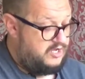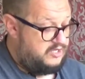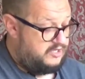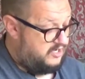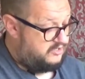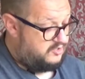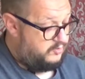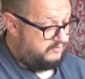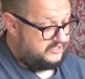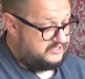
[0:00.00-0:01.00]
the
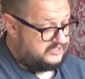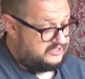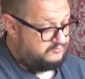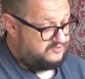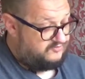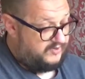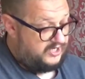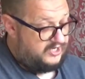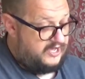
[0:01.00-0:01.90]
quick release system was for me.